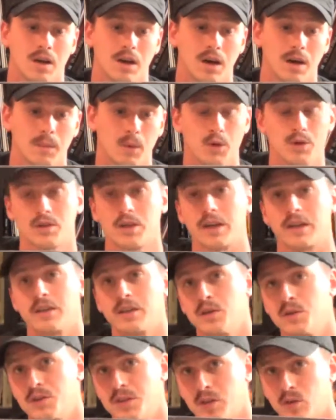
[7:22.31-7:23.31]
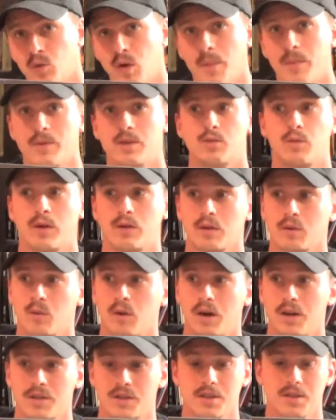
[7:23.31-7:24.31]
Most likely use Secret Weapons weathering
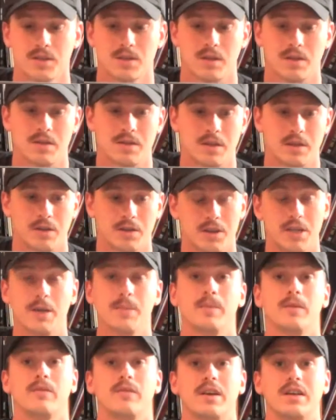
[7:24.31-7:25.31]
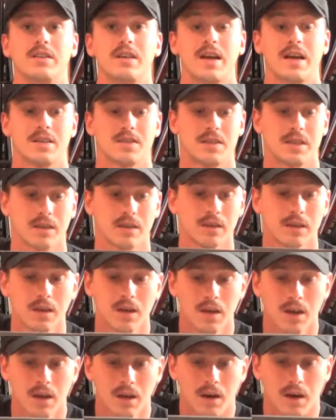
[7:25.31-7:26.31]
washes because they're cheap and fantastic.
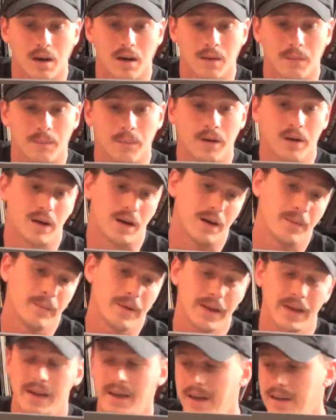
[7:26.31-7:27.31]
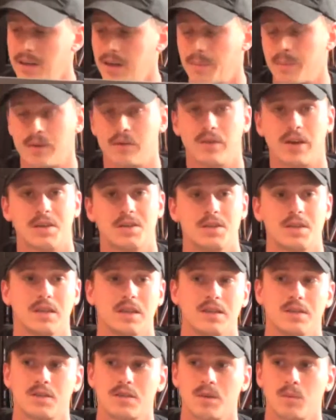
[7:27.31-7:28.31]
But I may end up
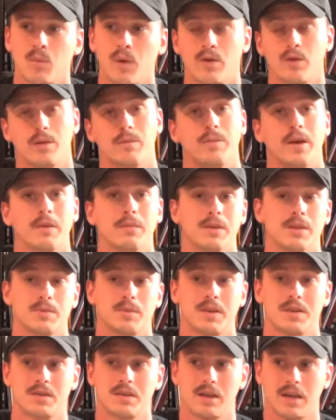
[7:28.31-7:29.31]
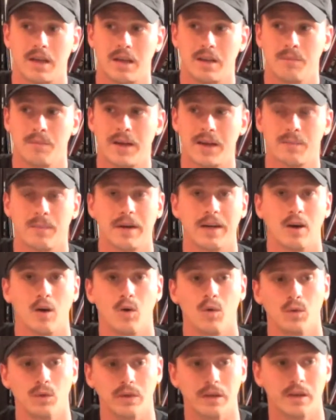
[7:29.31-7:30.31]
investing in some weathering pigments and make my
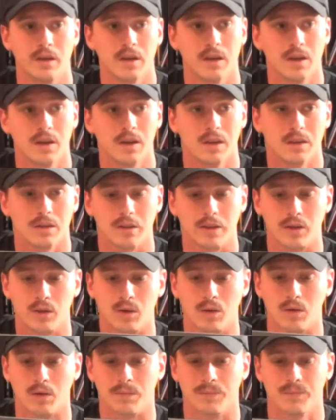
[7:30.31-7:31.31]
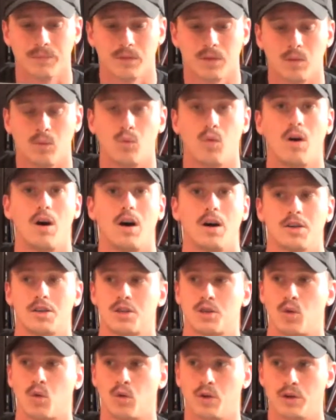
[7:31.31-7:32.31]
own little
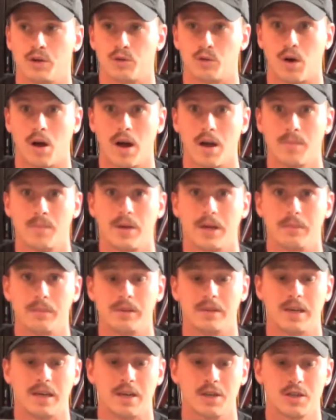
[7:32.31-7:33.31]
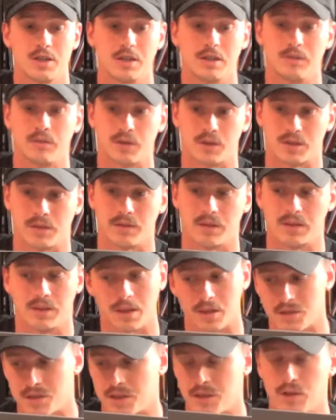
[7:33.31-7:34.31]
wash or dry pigmentation for some
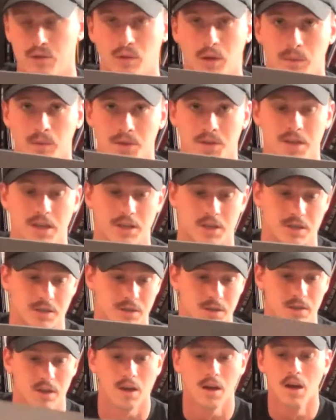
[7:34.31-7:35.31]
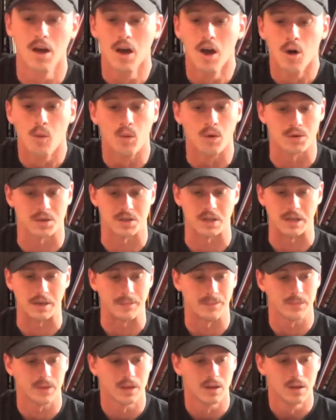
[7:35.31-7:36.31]
dustier rubble sections. We'll see.
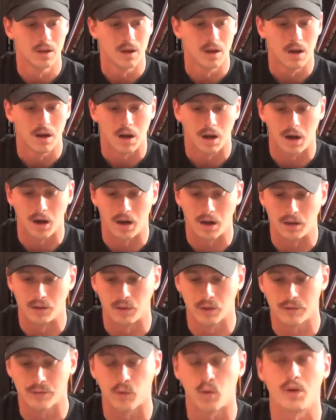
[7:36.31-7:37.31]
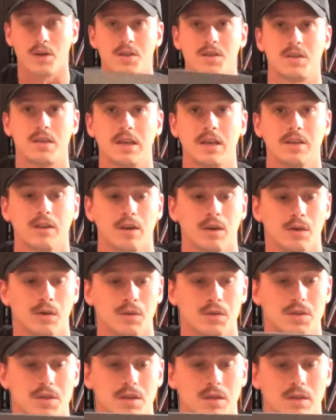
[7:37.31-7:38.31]
Look forward to seeing
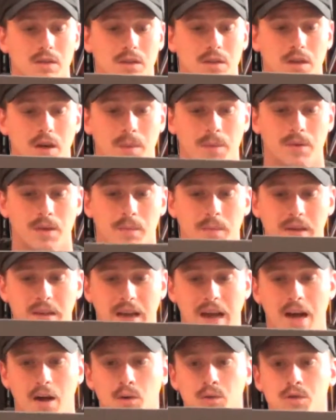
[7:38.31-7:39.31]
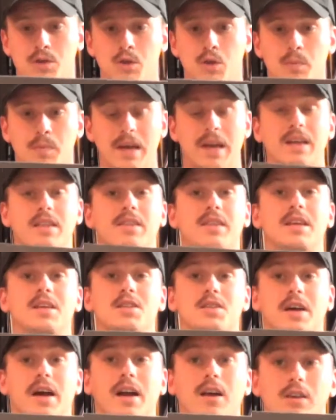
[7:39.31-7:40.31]
those upcoming how to paint
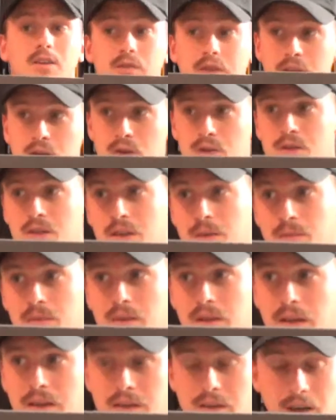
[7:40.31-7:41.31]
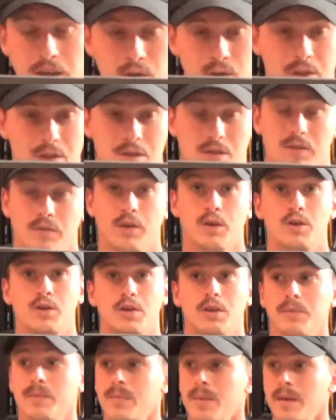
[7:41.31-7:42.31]
these tiles videos in the not too distant
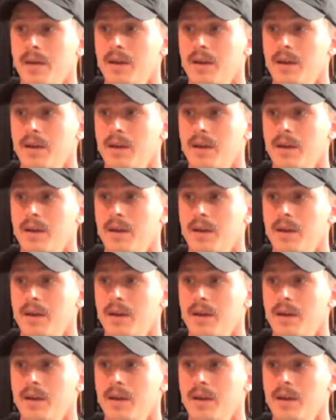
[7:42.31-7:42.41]
future.